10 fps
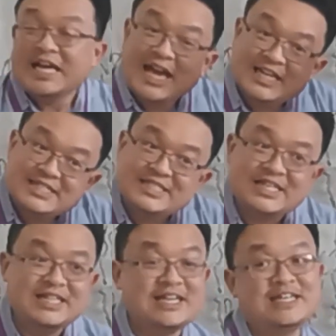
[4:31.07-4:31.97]

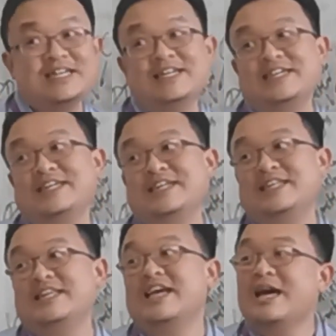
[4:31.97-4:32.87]

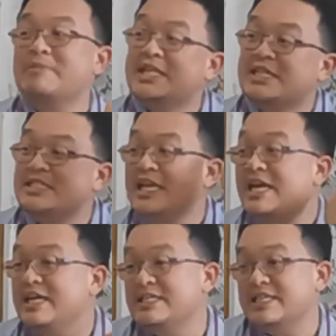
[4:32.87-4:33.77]
excellent. Hepatitis
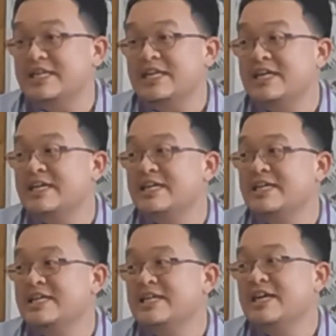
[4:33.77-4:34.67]
A is a
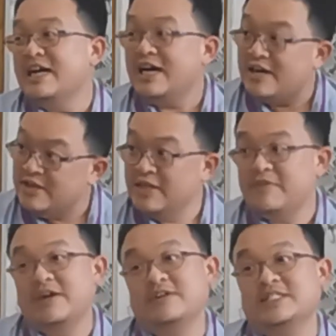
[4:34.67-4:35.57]
RNA
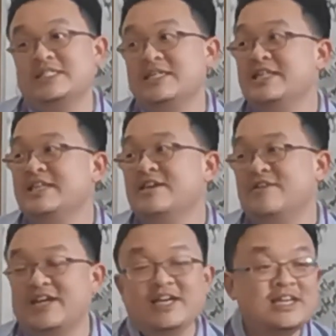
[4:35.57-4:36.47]
virus.
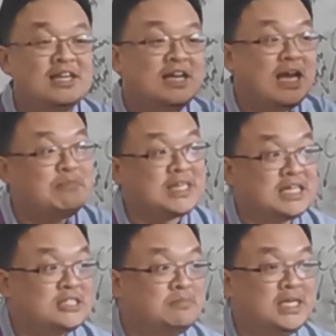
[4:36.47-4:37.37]
Okay.
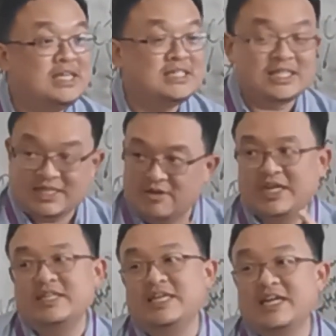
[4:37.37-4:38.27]
Hepatitis B is a
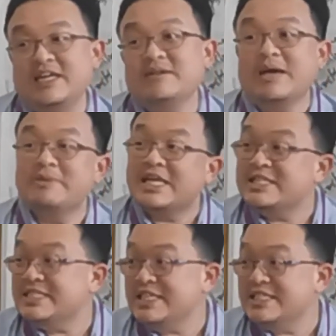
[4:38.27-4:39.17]
DNA.
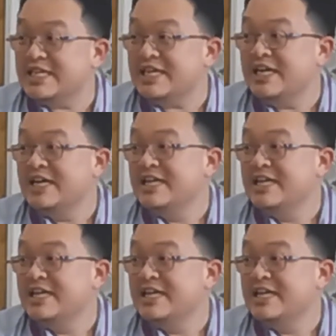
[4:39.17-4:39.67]
Hepatitis C is a